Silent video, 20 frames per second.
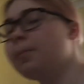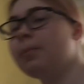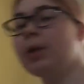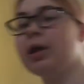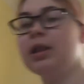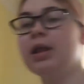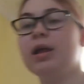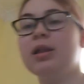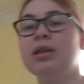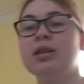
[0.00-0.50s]
my
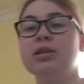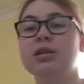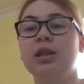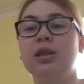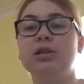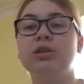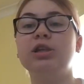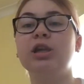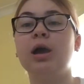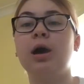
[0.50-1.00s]
dad is
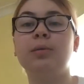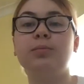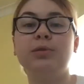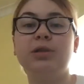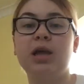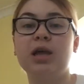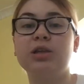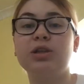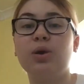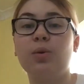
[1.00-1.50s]
literally
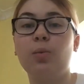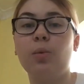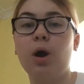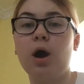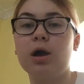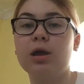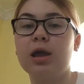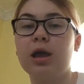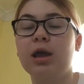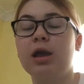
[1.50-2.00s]
upstairs
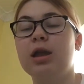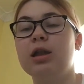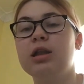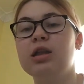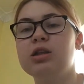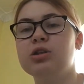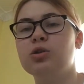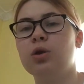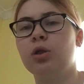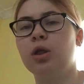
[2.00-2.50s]
working and he
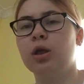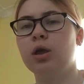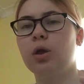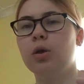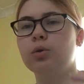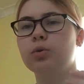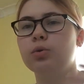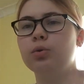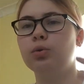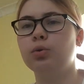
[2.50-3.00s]

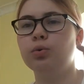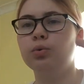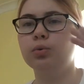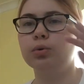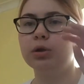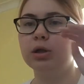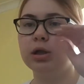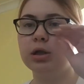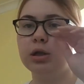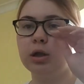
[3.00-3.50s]

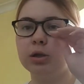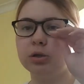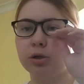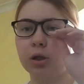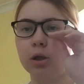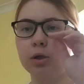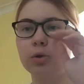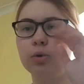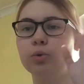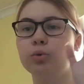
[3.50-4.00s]
does
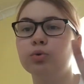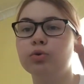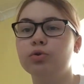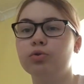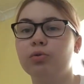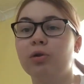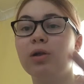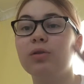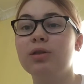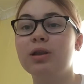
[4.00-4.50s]
like calls
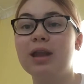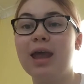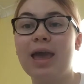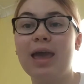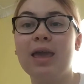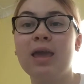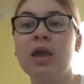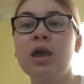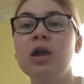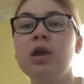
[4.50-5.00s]
throughout the
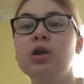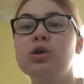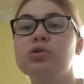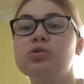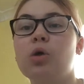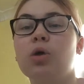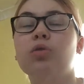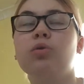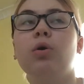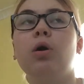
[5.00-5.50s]
day,
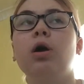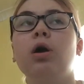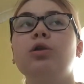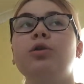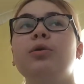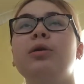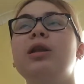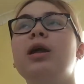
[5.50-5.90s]
so I thought I'd do it